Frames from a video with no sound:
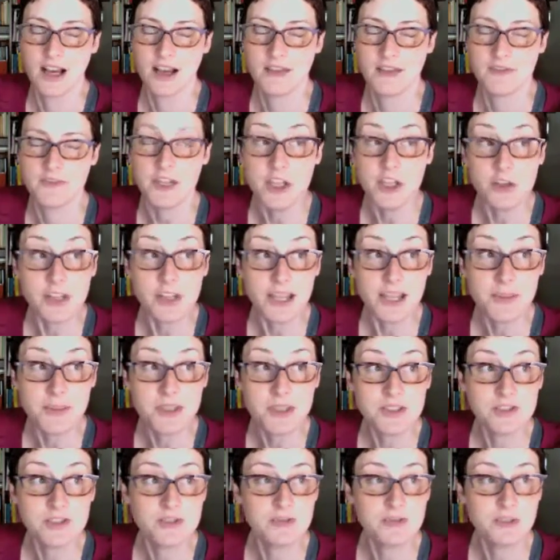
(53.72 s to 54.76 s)
video game
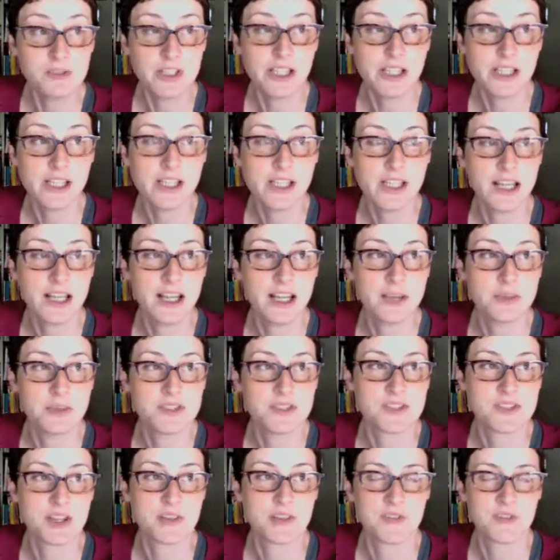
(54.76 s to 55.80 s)
industry.
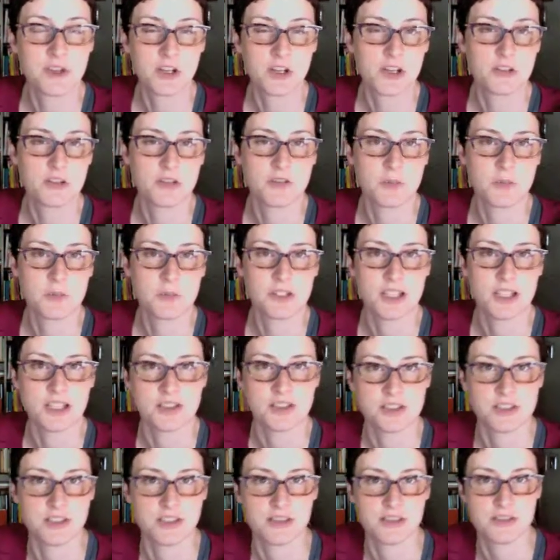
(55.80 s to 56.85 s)
He's got a very good
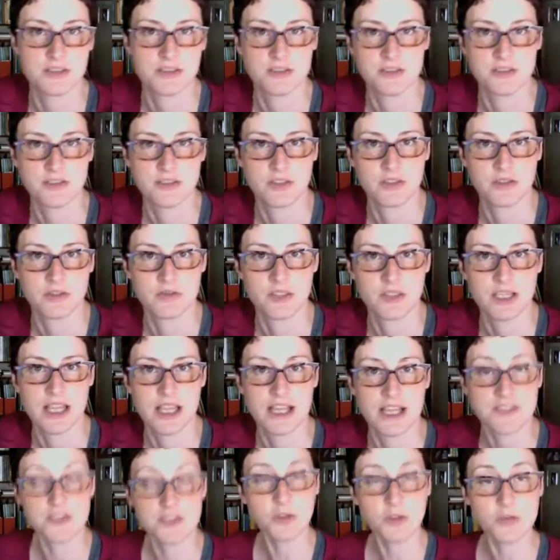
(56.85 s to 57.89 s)
reputation, so he
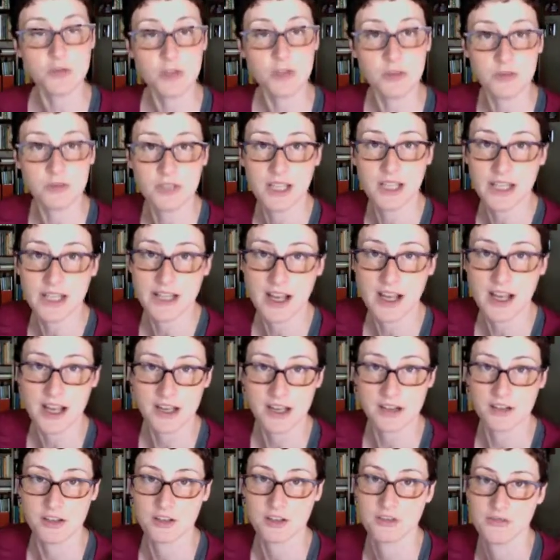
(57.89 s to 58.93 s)
has no trouble getting
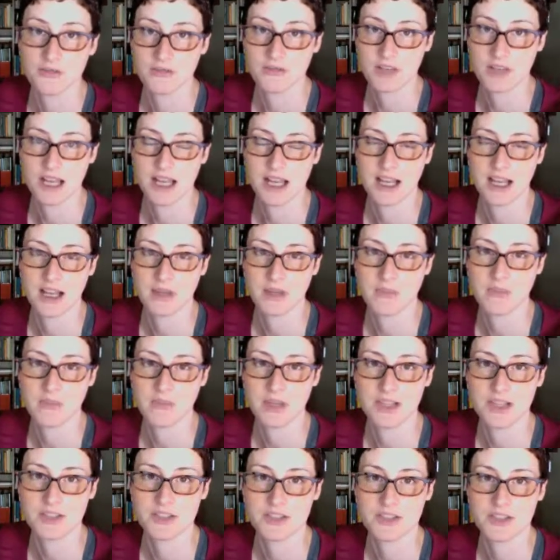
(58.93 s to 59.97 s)
hired. But
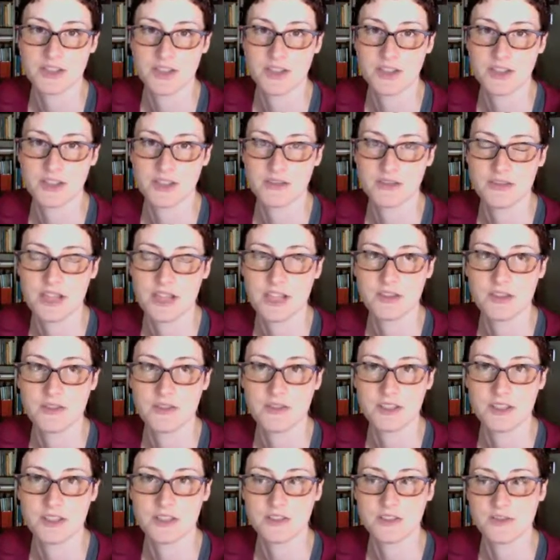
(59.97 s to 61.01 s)
it's just the nature of the
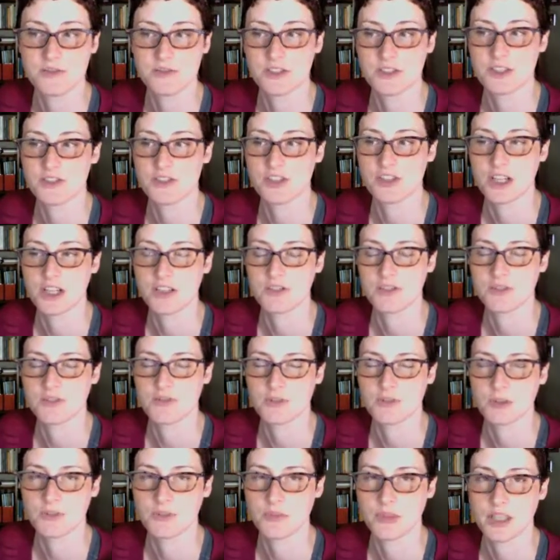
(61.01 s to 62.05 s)
industry has changed
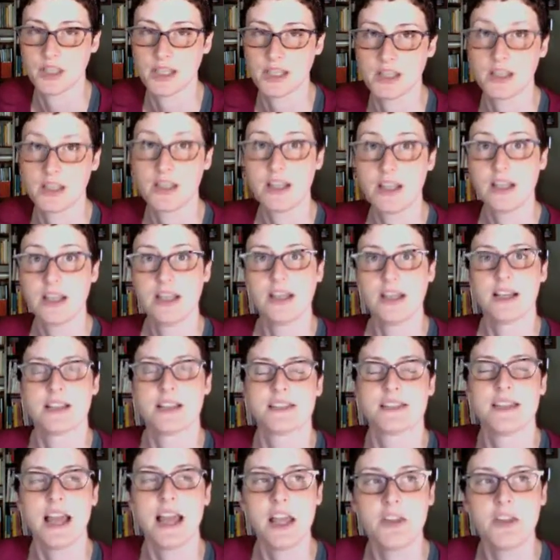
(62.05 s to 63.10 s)
from like a
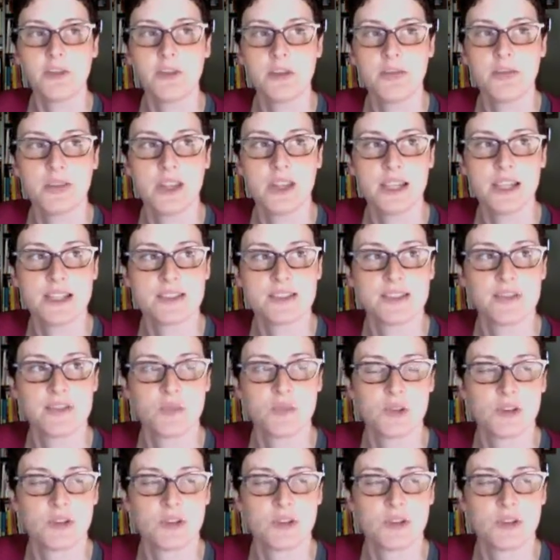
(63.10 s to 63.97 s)
salary place to more